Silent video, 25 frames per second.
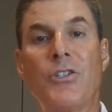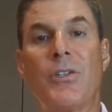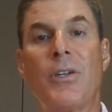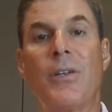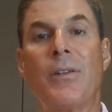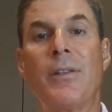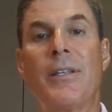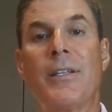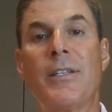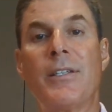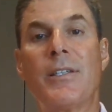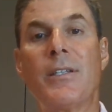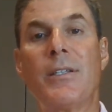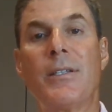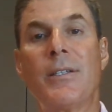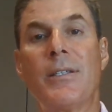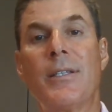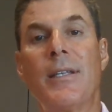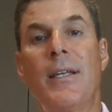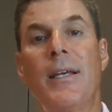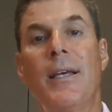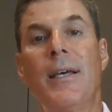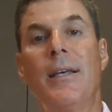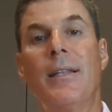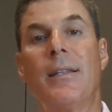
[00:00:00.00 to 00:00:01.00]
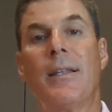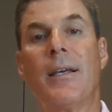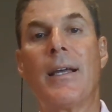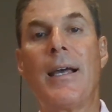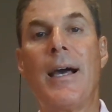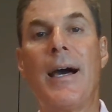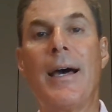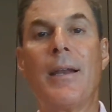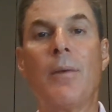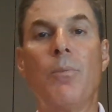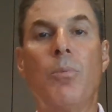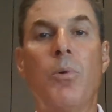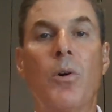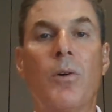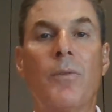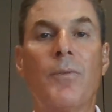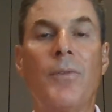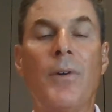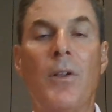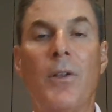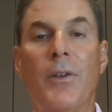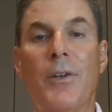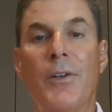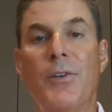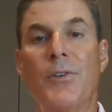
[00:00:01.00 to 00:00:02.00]
So this is the kind of
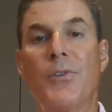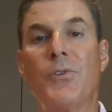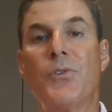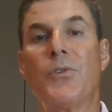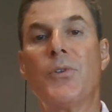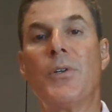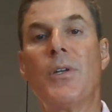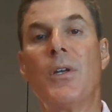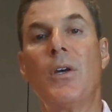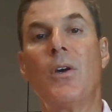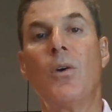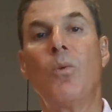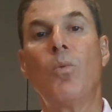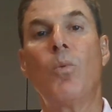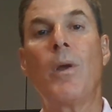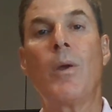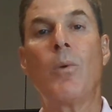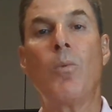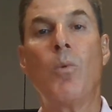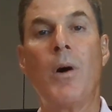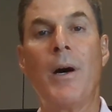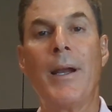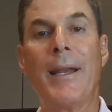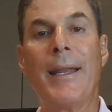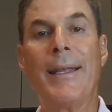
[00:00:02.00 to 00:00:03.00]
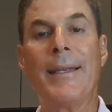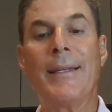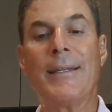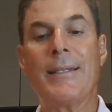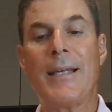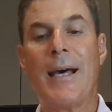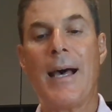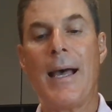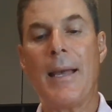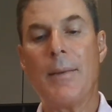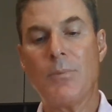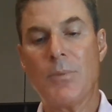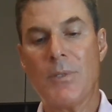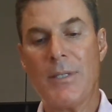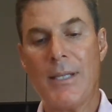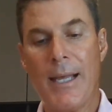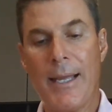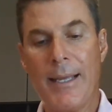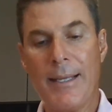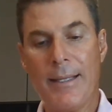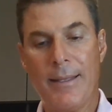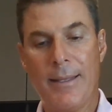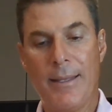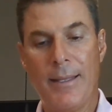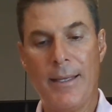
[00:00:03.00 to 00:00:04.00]
portfolios we want in times
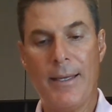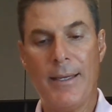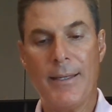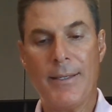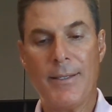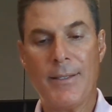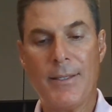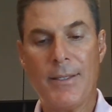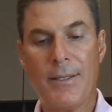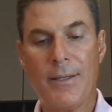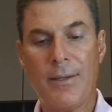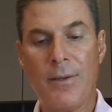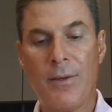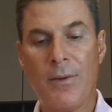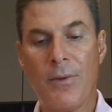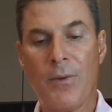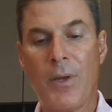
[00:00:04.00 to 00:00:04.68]
like this.